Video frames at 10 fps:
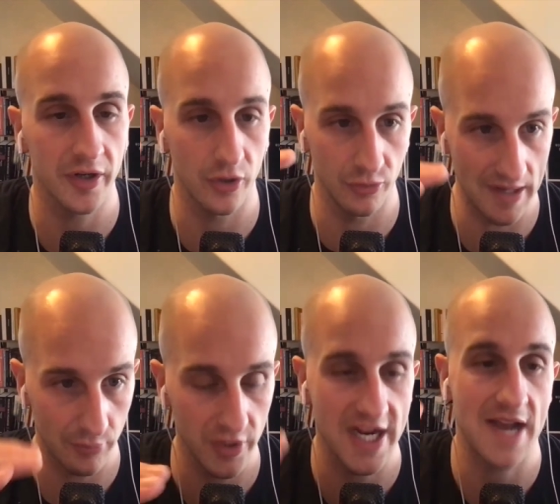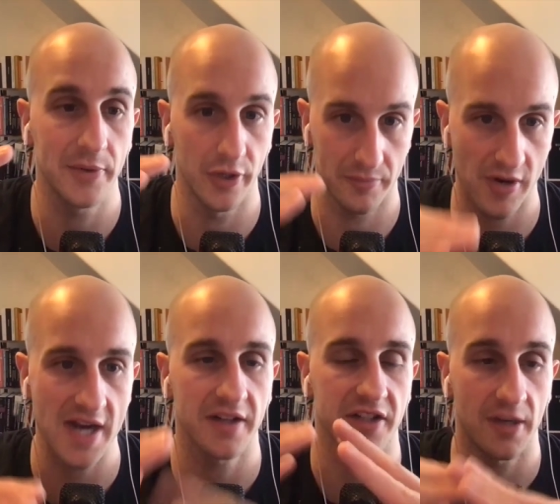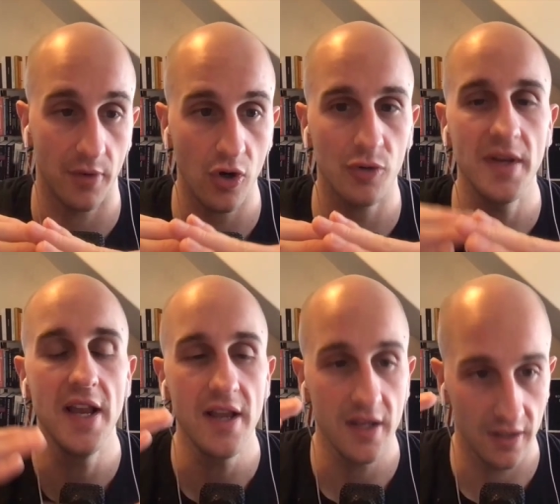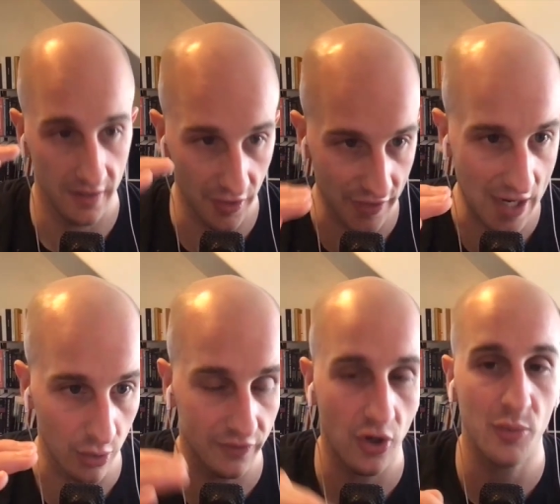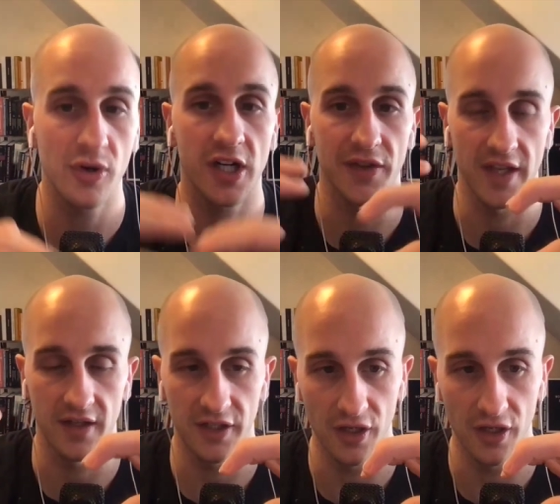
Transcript: go do my prehab, go to practice, come home, another hour of homework, and then,